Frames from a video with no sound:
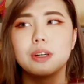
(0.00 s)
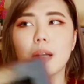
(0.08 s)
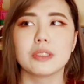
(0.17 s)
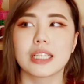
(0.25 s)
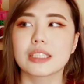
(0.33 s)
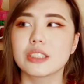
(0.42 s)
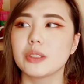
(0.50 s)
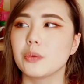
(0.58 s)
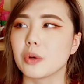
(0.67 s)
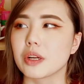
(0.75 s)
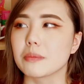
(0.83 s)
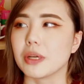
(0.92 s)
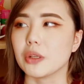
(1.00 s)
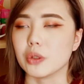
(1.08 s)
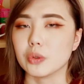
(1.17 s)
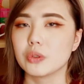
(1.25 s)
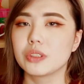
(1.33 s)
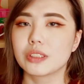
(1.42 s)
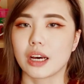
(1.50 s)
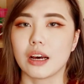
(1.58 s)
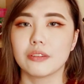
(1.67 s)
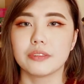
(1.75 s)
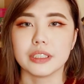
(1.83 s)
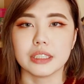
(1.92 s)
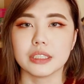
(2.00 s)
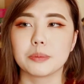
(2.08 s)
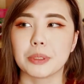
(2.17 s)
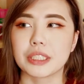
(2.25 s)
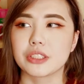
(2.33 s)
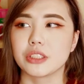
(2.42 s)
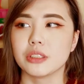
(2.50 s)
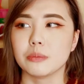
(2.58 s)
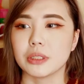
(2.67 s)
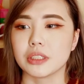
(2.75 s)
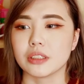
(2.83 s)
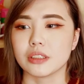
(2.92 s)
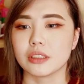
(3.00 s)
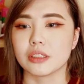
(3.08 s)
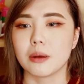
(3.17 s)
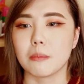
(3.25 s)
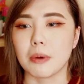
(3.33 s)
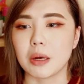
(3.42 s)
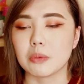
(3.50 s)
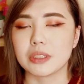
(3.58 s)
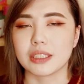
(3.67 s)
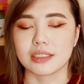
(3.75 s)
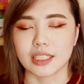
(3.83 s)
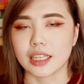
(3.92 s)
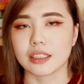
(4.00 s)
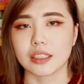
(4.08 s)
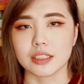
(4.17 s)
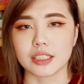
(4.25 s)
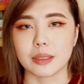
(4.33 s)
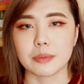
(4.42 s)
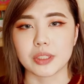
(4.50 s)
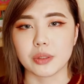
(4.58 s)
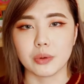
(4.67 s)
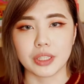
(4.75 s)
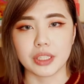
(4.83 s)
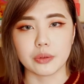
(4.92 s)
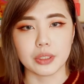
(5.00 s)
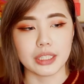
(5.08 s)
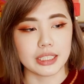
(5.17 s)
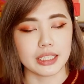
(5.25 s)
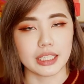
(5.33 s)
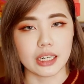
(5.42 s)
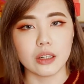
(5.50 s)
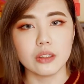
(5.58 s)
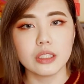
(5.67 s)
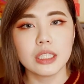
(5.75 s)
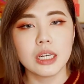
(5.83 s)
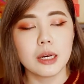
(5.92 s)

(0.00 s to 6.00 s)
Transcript: I was actually wearing my own scarf in this picture because mine was exactly the same as the one they were lending out.